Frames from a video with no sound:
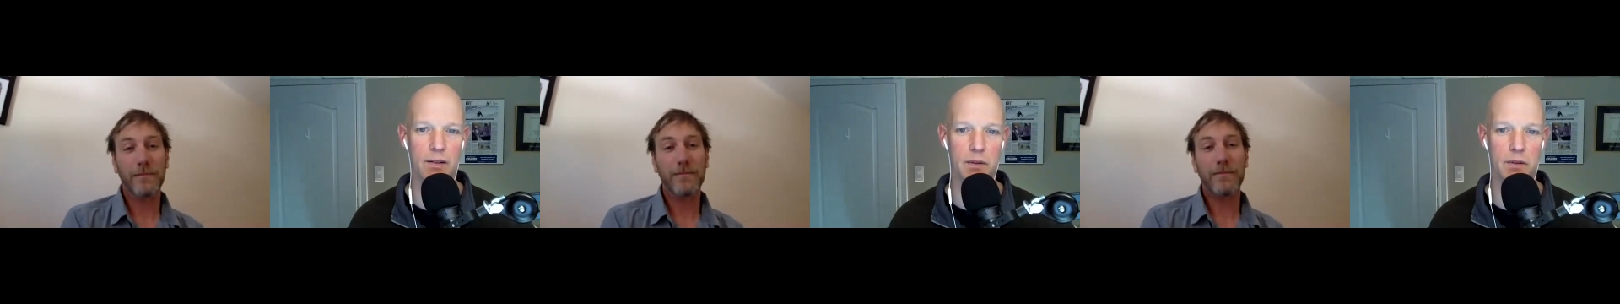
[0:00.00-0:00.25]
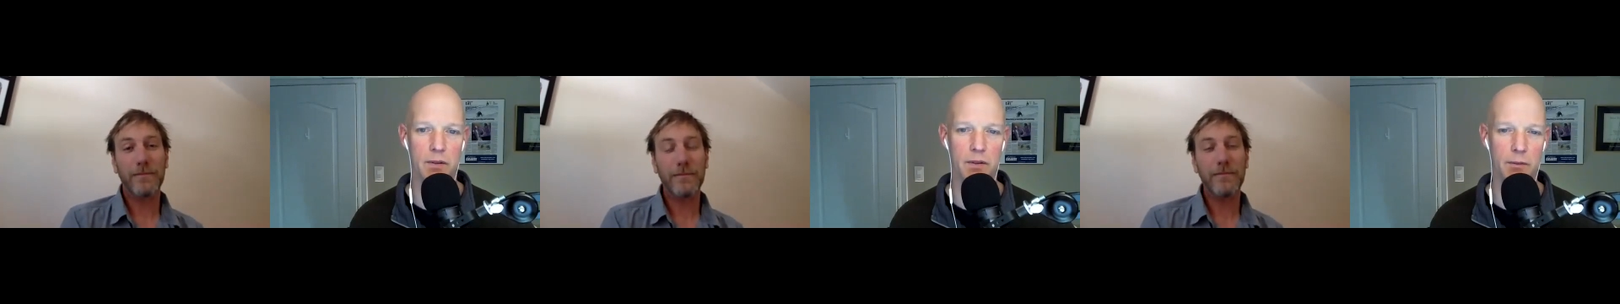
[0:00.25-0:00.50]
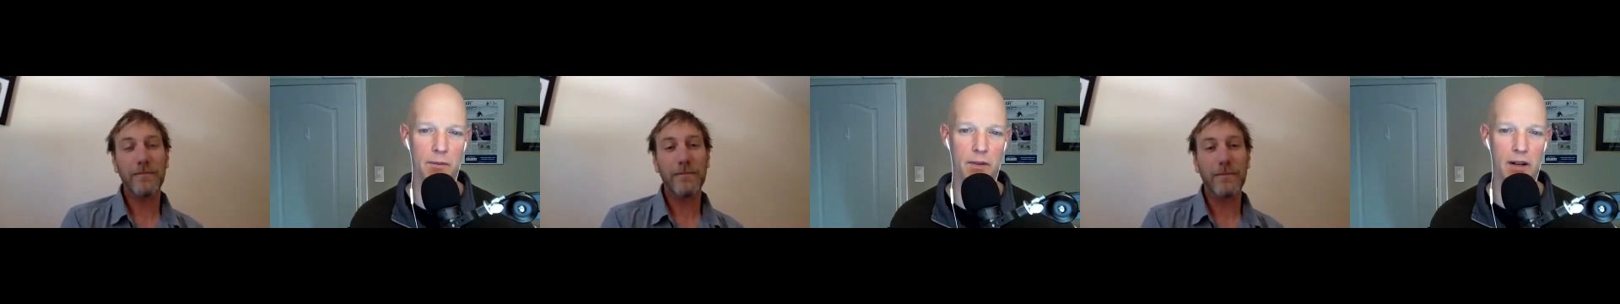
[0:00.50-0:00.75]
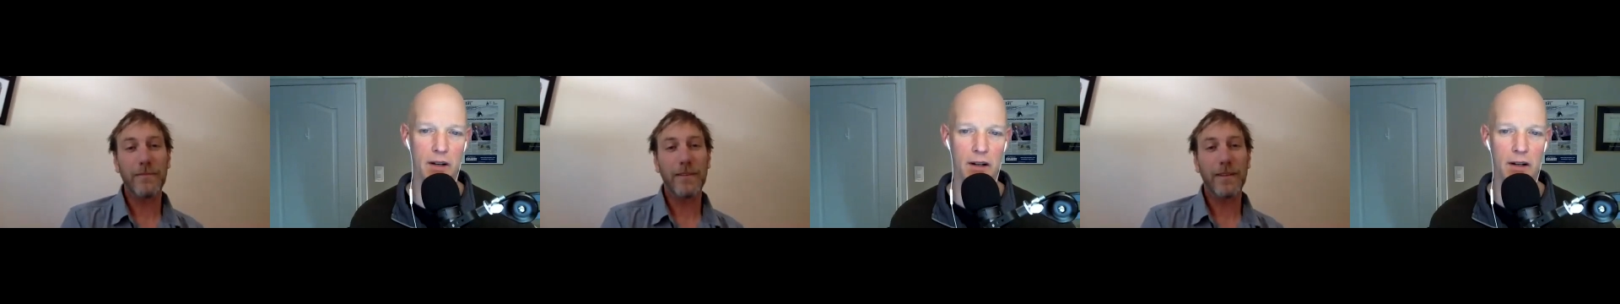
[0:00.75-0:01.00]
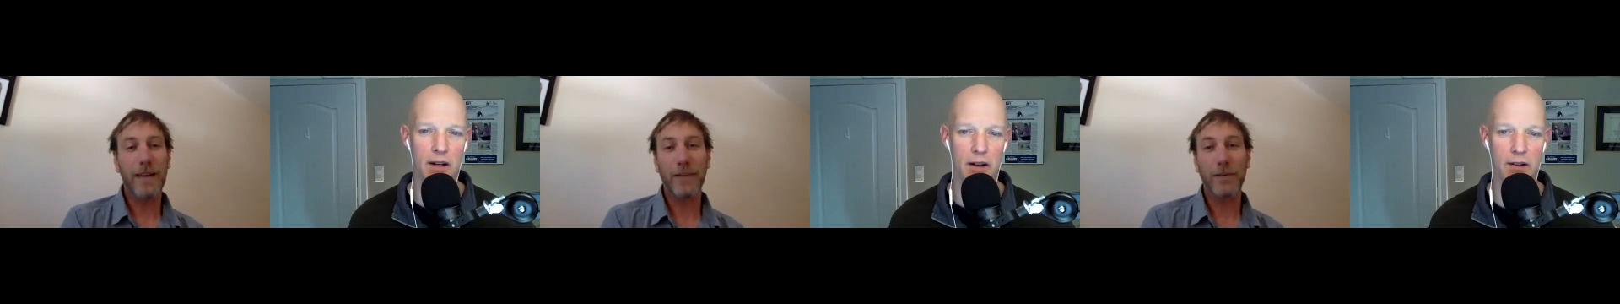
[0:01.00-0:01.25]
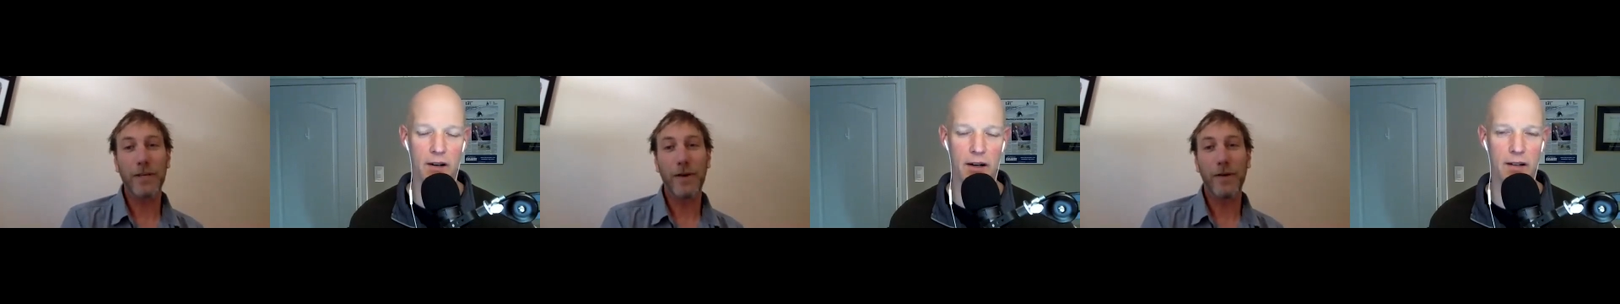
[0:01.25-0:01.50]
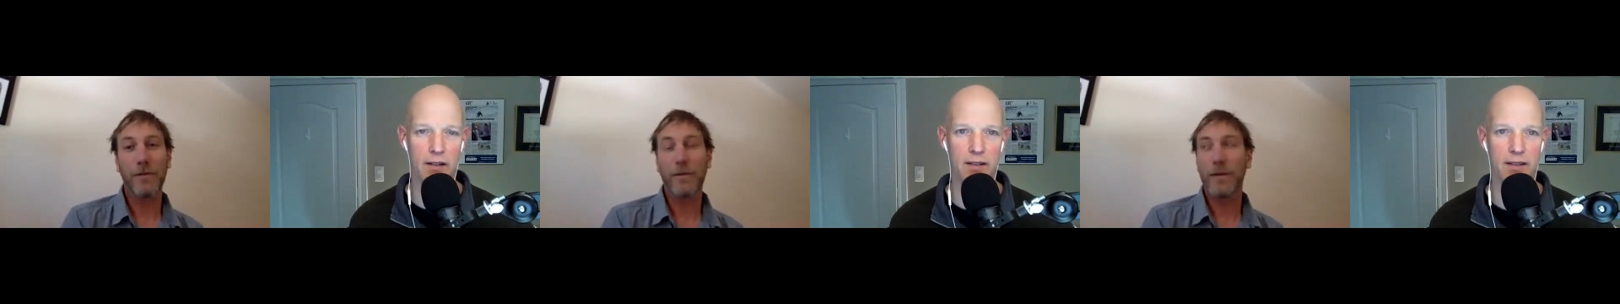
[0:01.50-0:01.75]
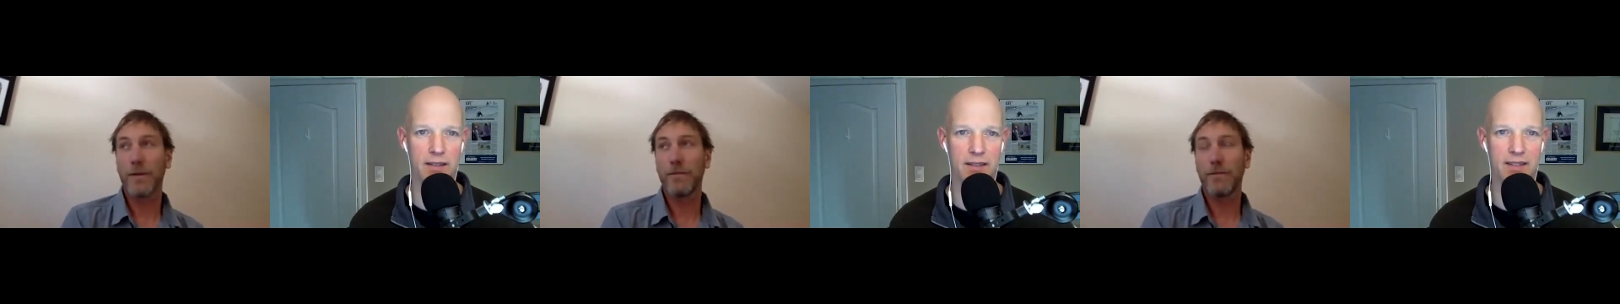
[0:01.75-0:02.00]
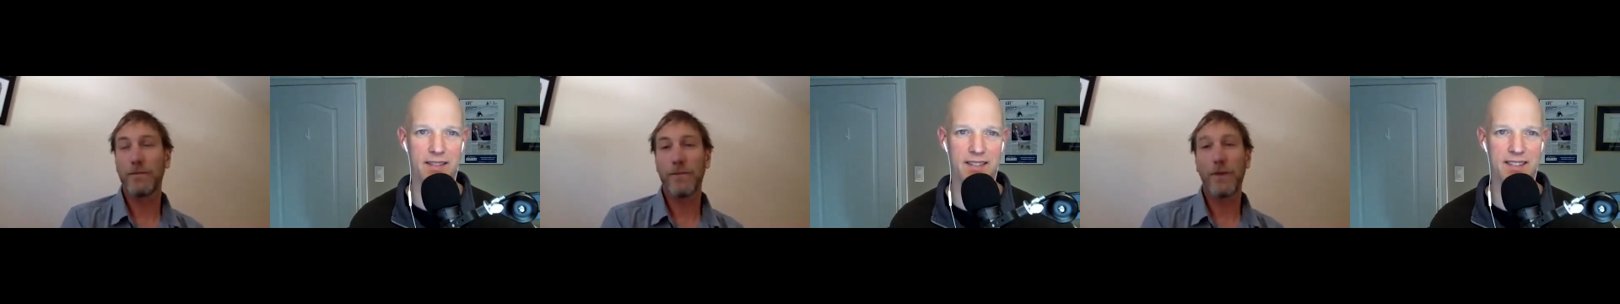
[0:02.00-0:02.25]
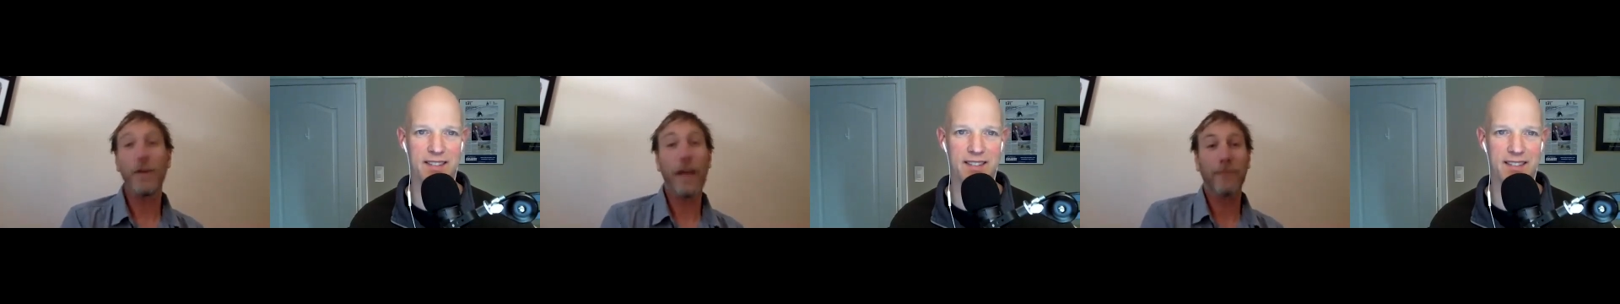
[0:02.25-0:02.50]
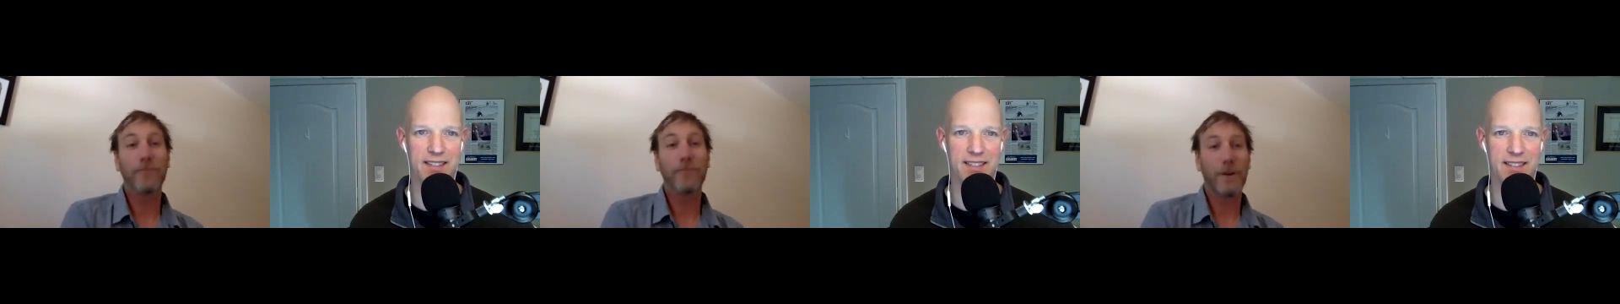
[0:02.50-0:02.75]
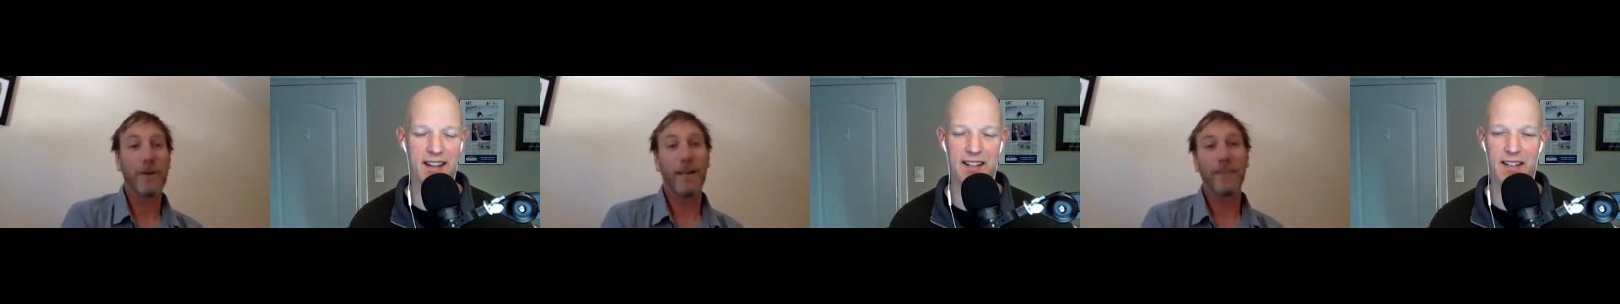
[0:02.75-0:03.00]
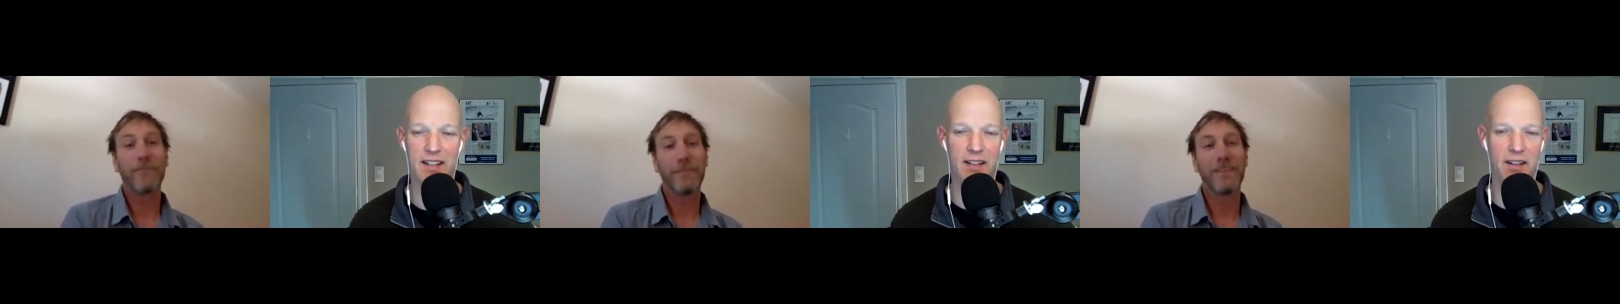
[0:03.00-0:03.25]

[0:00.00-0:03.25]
Speaker 1: absolutely all right from, oh yeah go ahead yeah let,